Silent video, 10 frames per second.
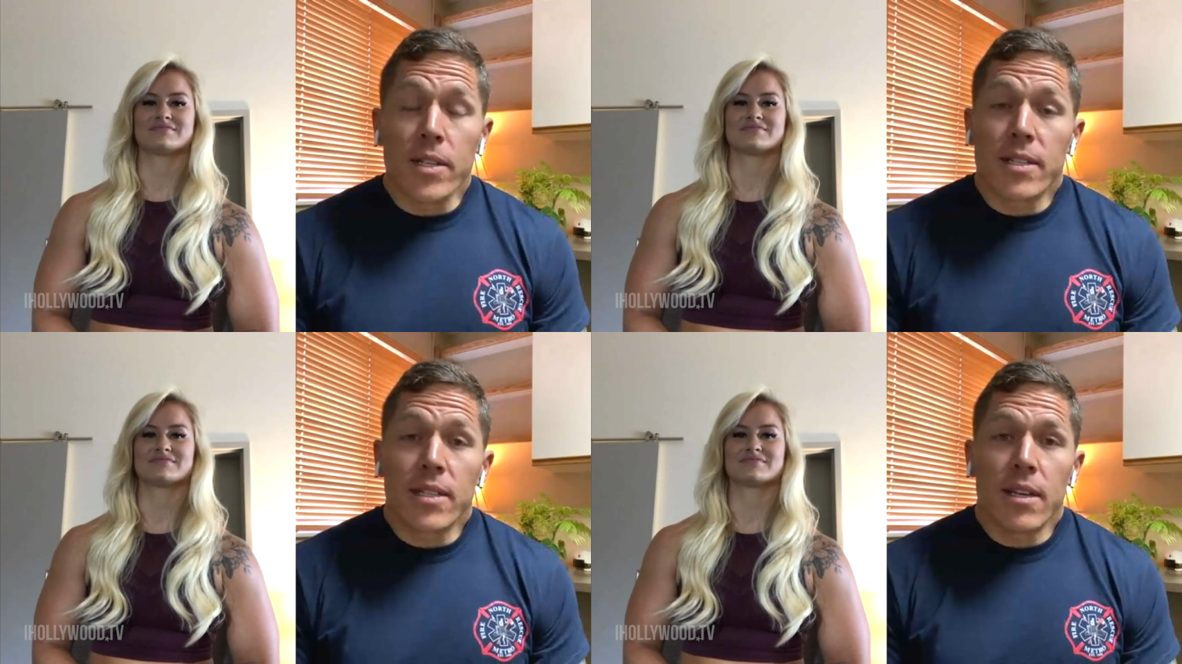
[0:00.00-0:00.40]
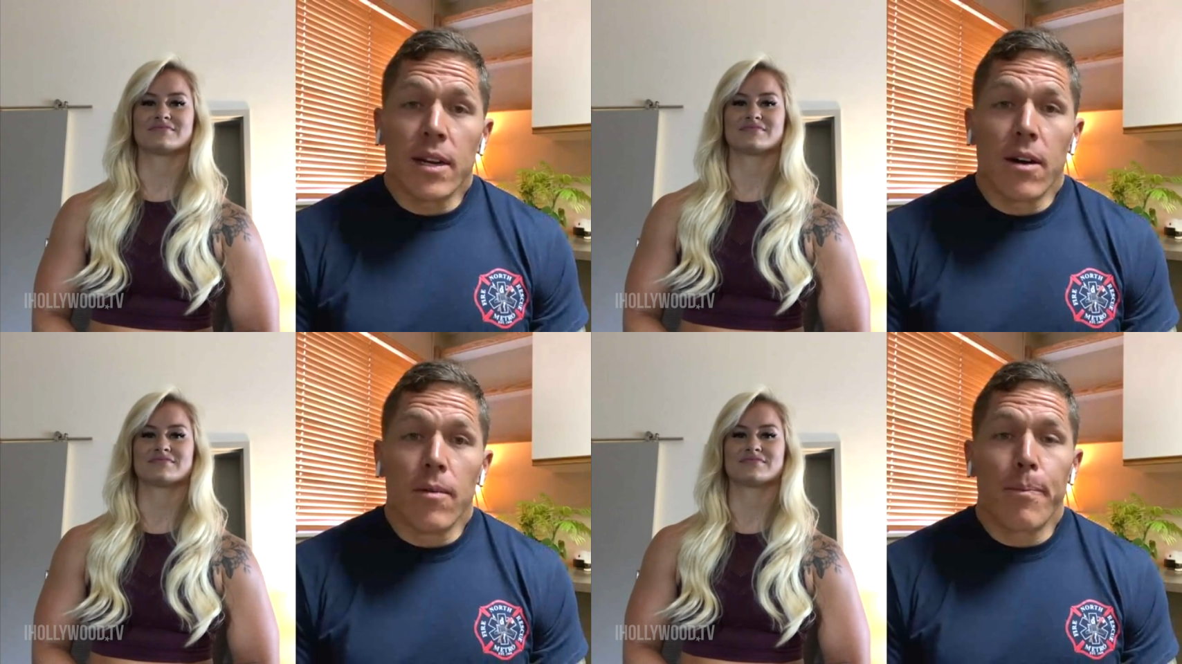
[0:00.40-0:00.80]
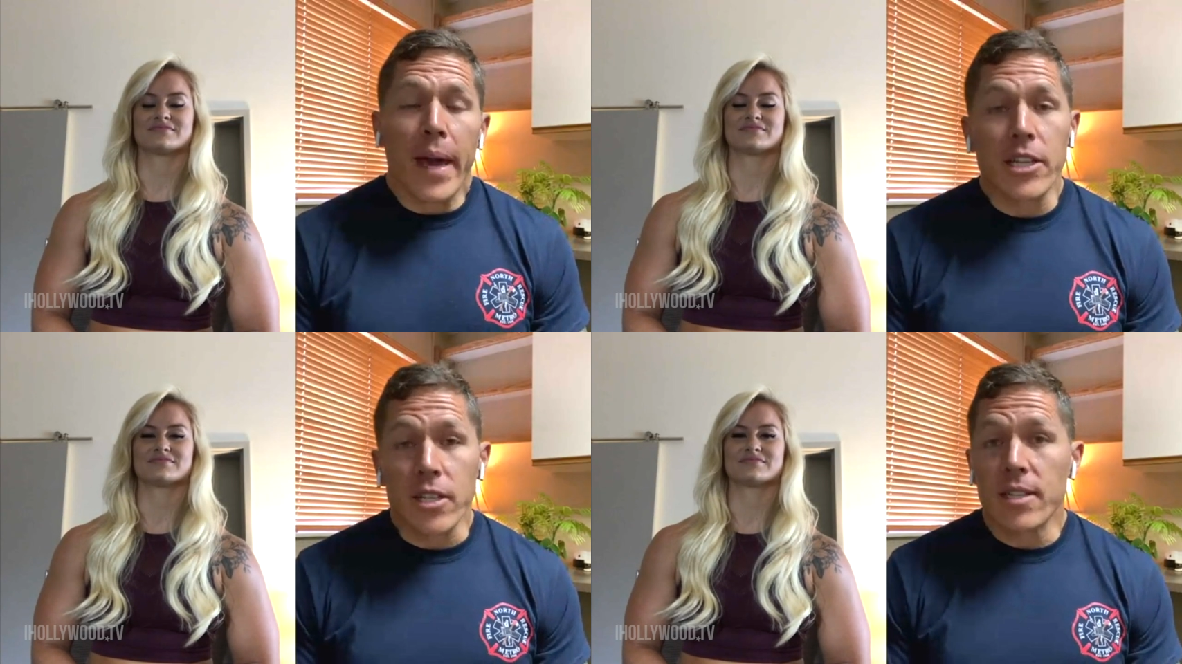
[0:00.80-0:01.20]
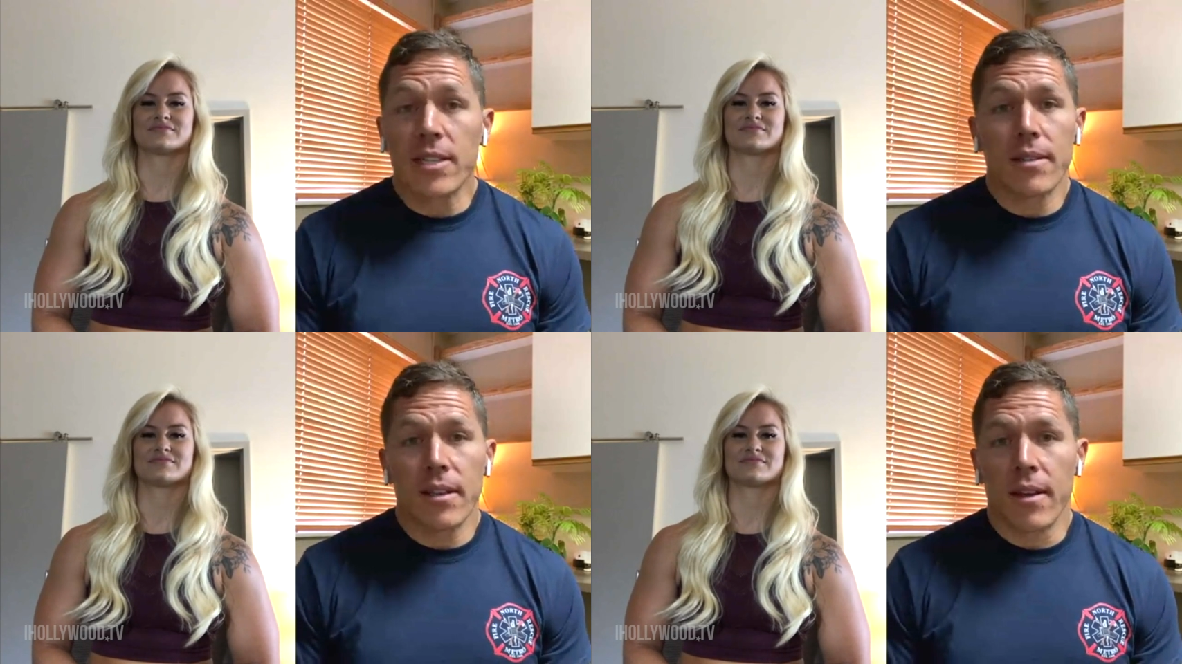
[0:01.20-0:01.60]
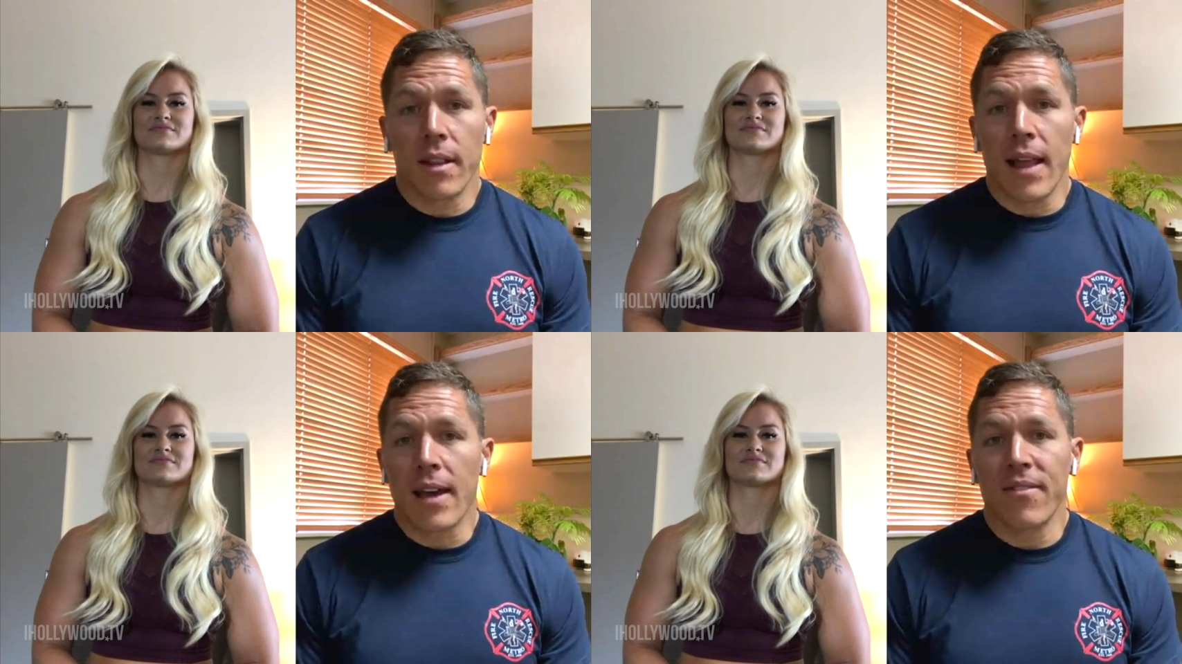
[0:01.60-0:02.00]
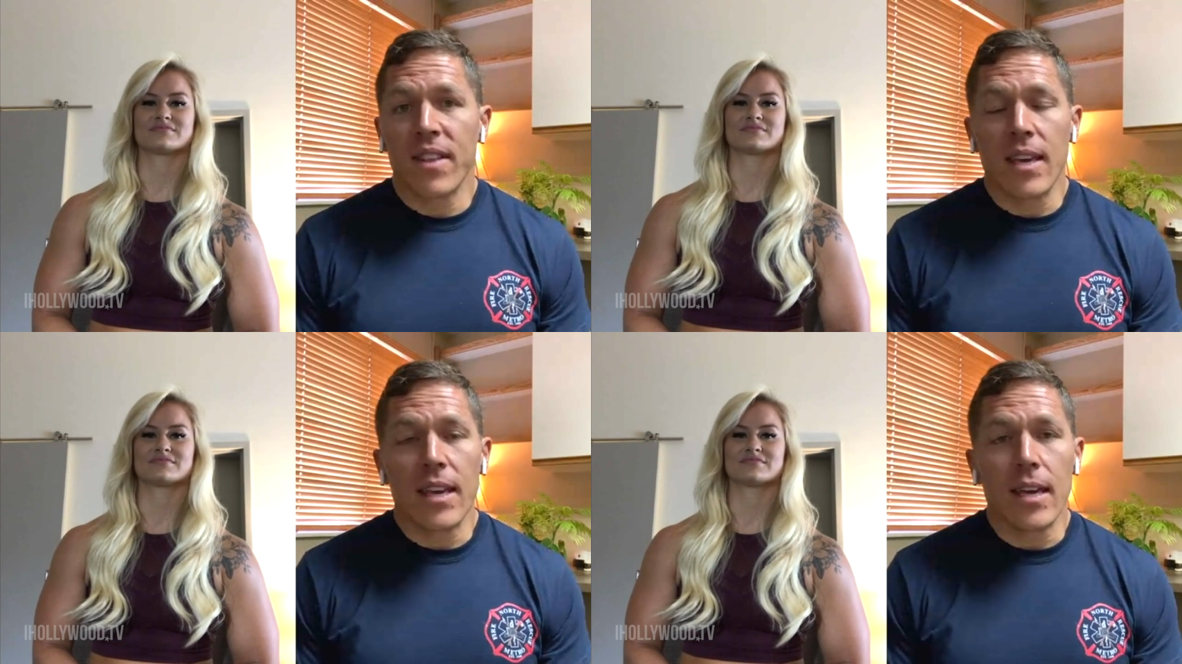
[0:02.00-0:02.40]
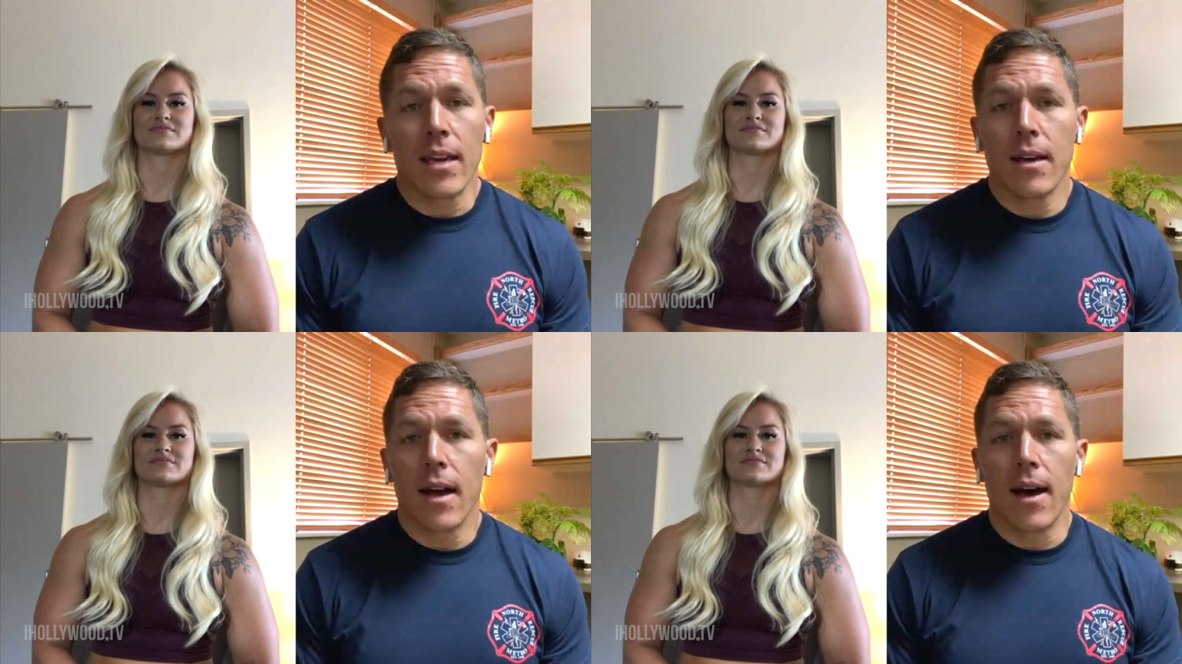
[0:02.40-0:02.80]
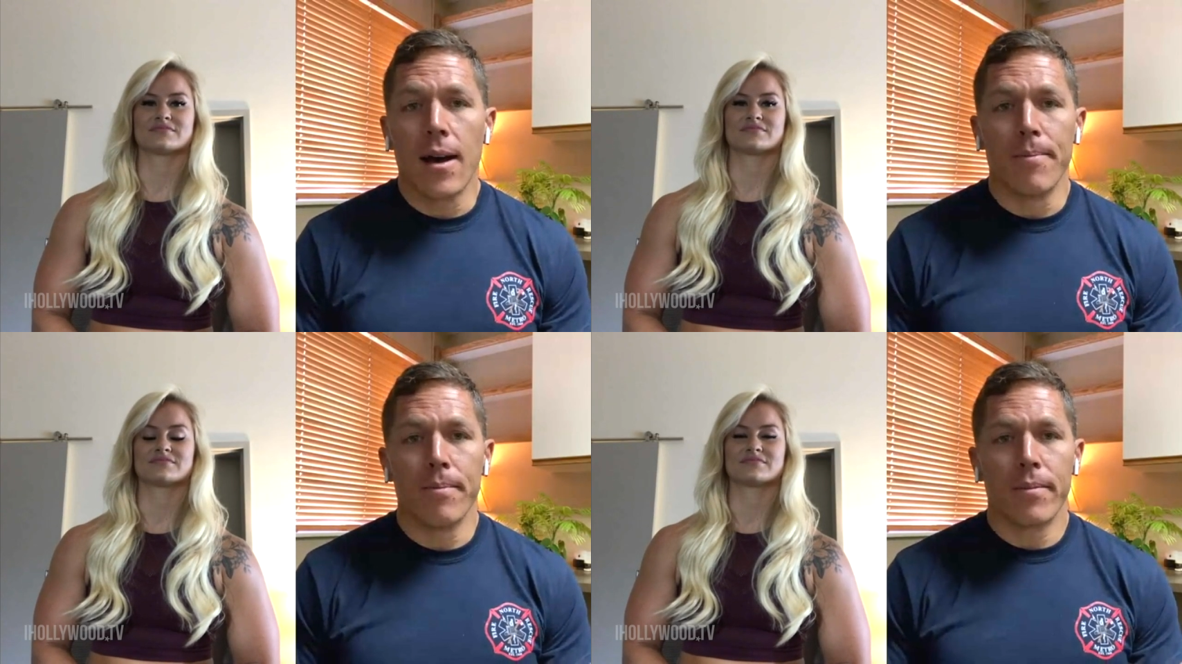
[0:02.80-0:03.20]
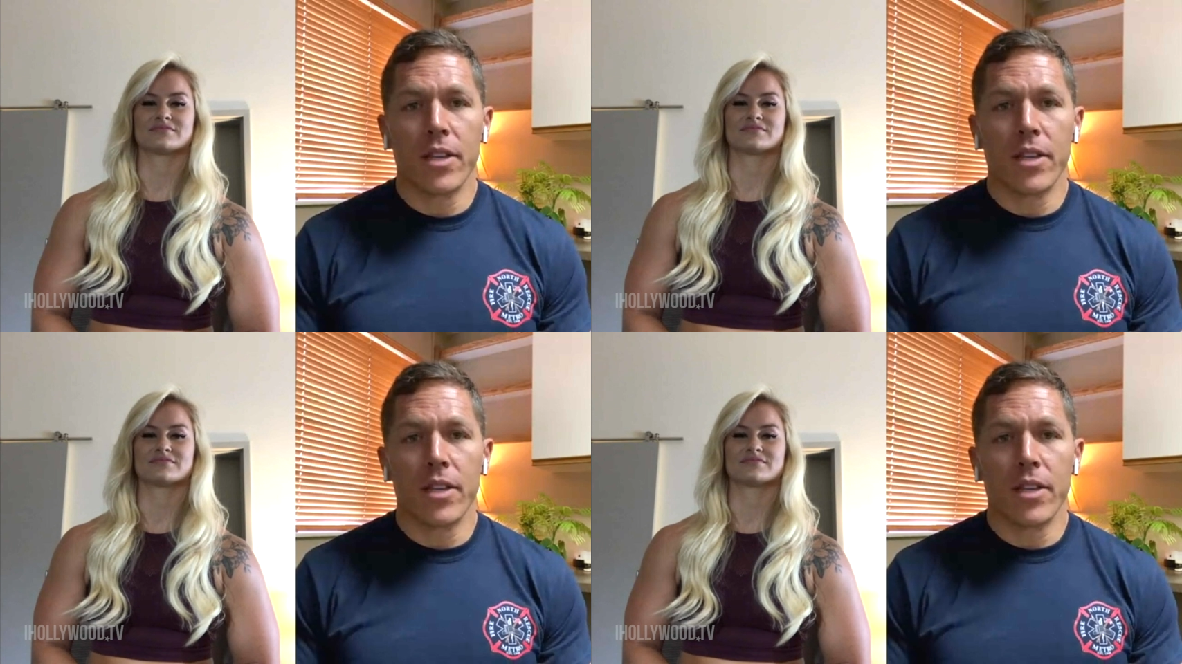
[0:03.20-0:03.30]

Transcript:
Speaker 1: was you know patience. A lot of the um,